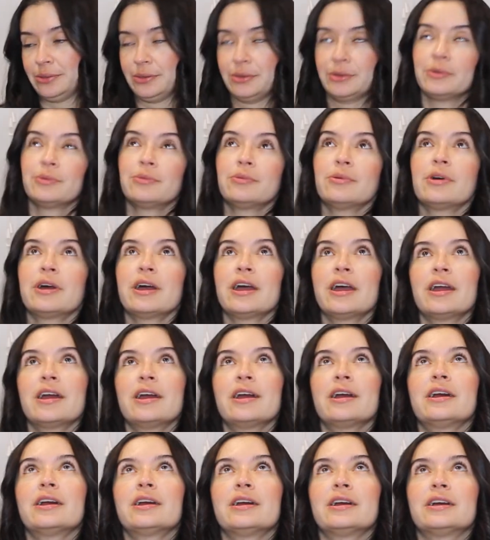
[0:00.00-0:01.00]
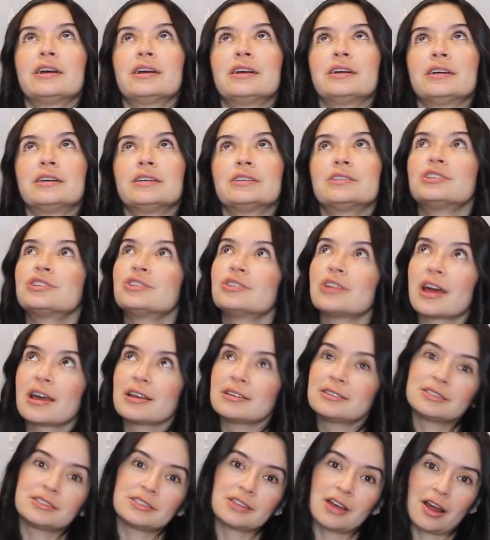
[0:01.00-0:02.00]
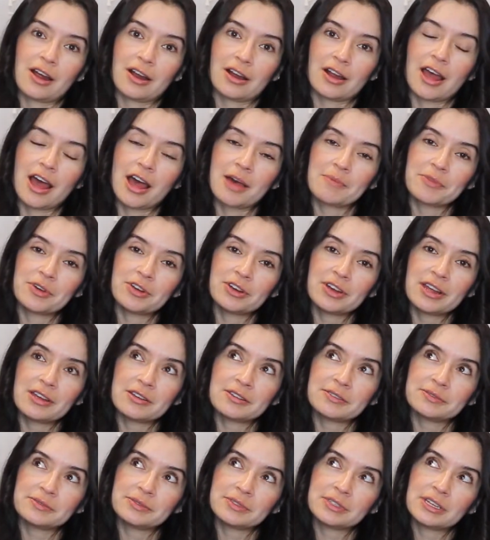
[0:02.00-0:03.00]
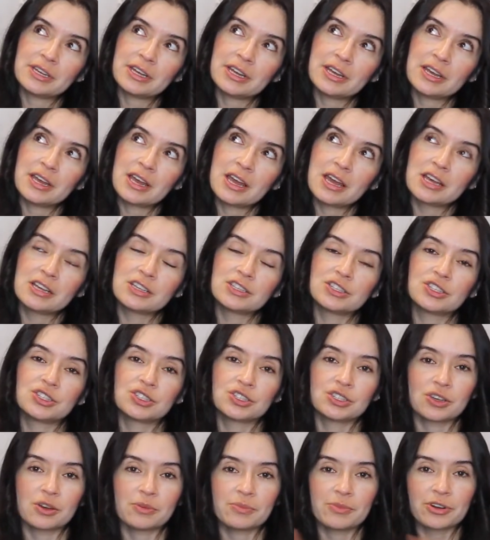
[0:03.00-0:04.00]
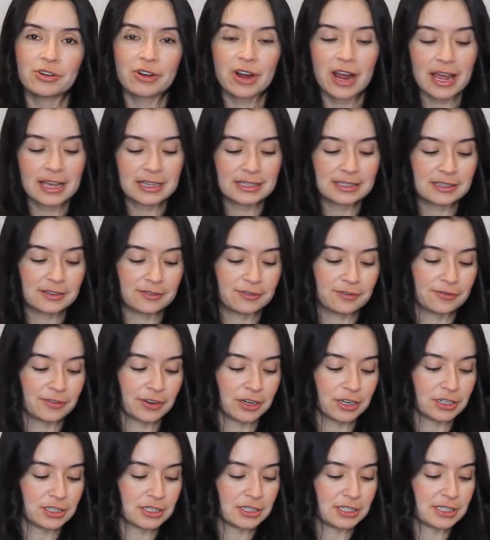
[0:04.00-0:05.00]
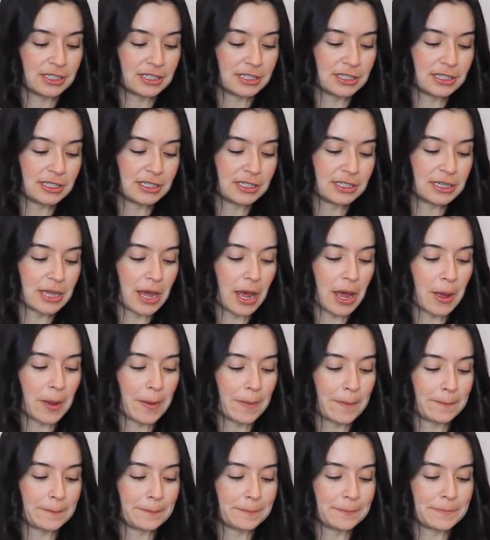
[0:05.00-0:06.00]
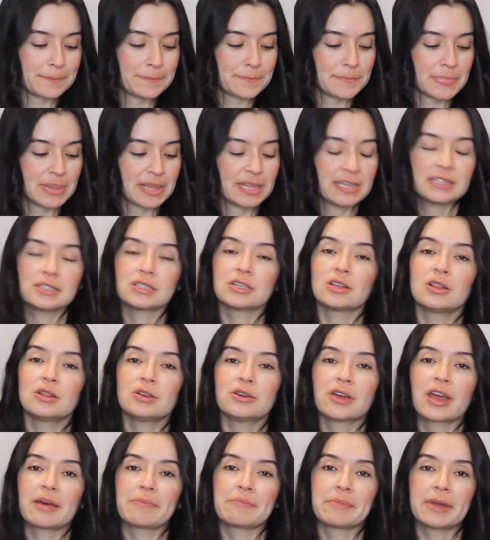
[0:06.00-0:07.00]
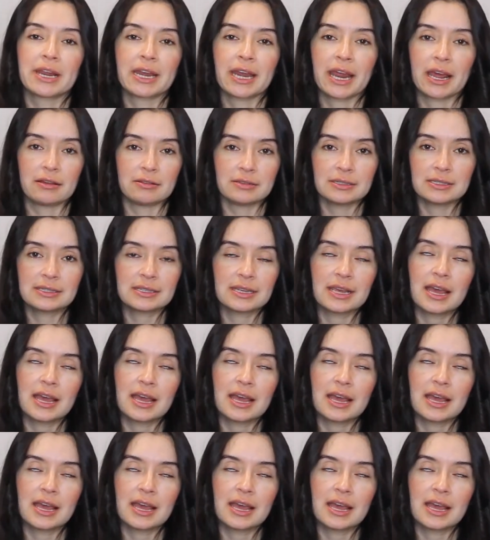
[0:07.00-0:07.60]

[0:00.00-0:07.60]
Where should I start? I'm gonna summarize the first. Please don't look at my nails.